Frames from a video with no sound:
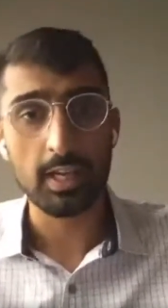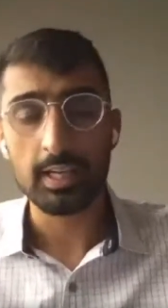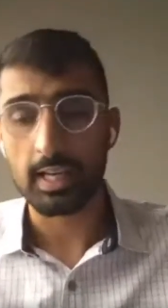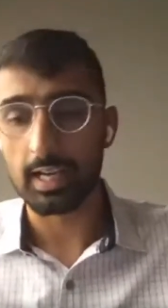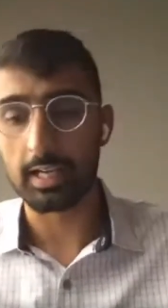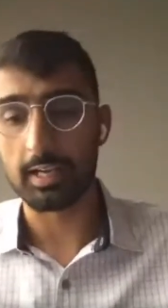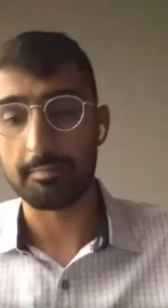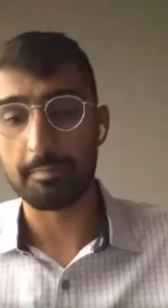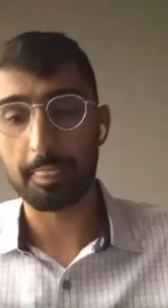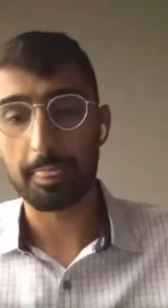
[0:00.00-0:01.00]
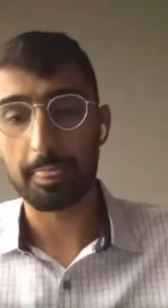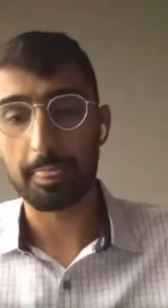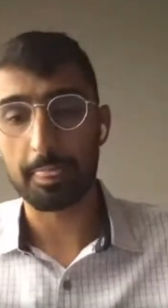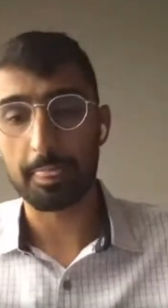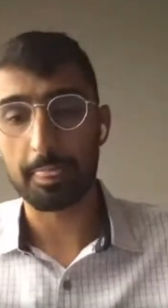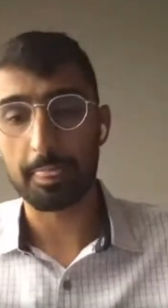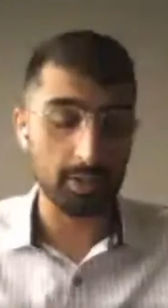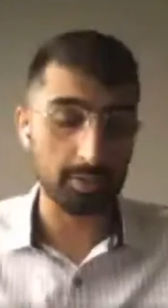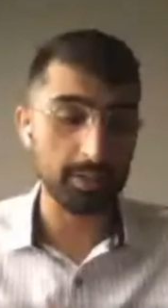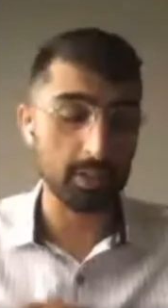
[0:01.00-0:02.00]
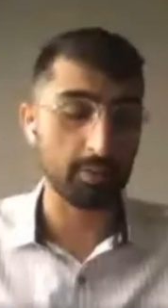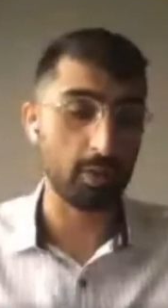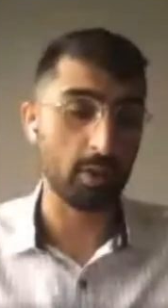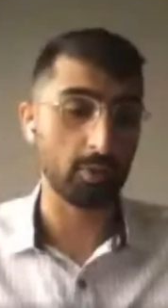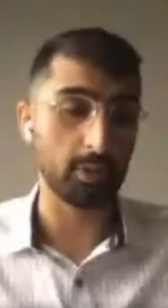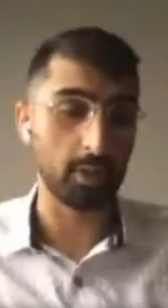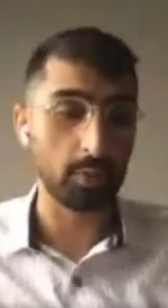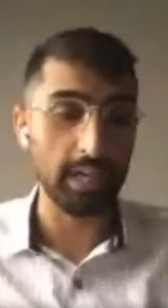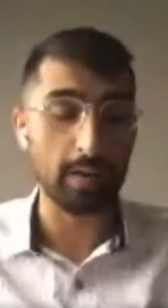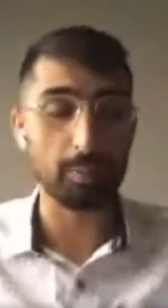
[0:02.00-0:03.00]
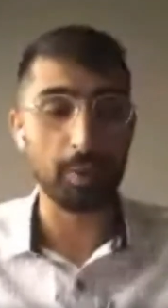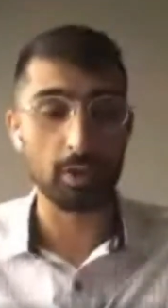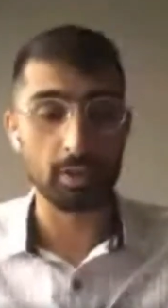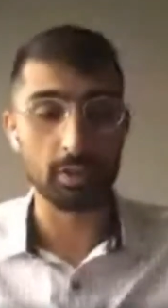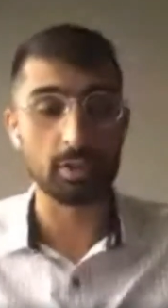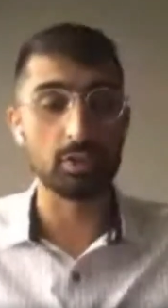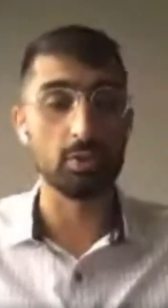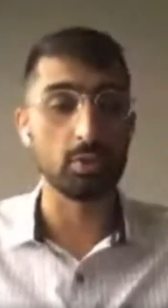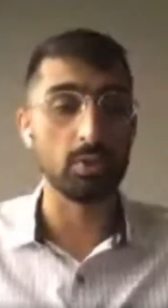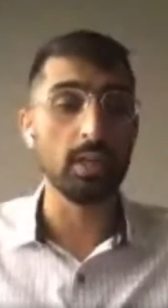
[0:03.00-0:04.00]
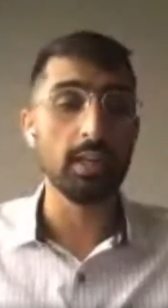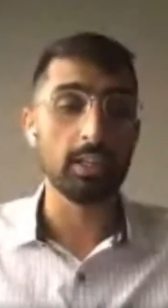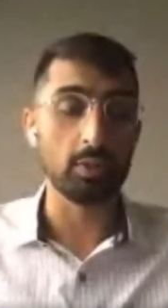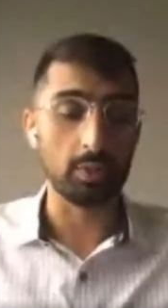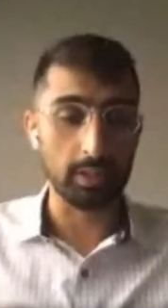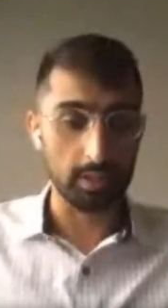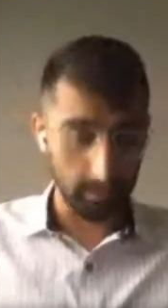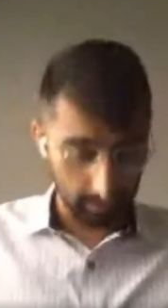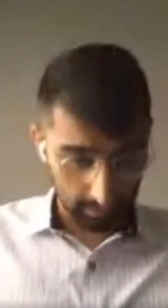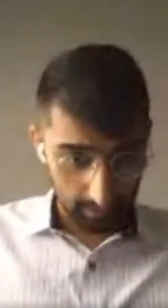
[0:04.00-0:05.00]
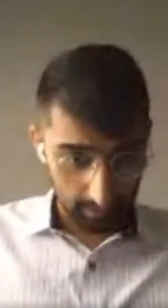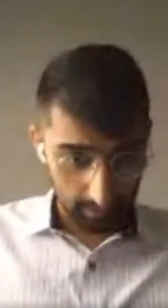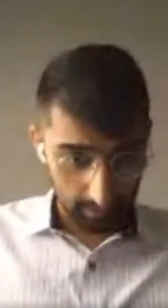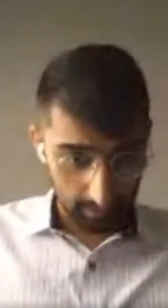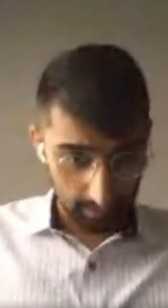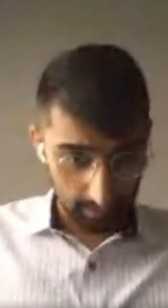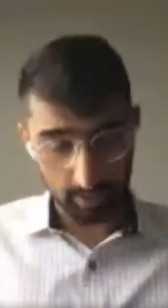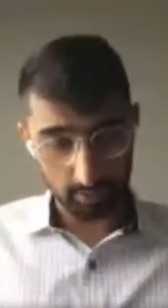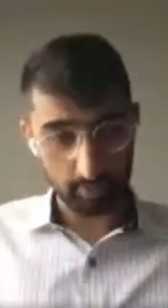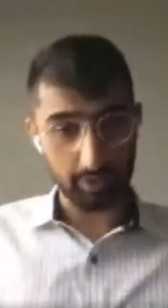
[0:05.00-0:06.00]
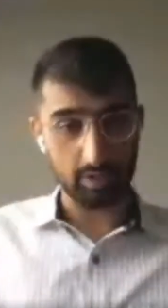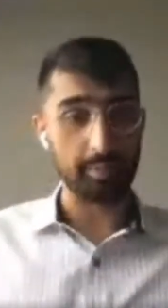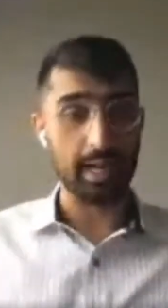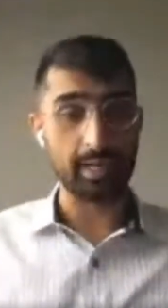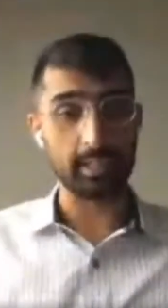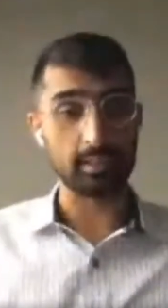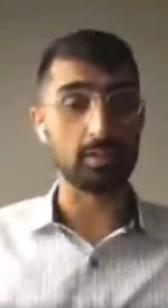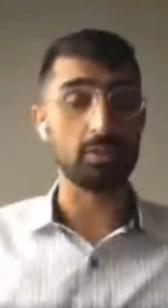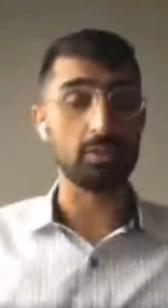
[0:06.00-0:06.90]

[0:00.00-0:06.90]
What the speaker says: And then the price transparency stuff, we have a partner to do, that we're integrated with on the back end to do the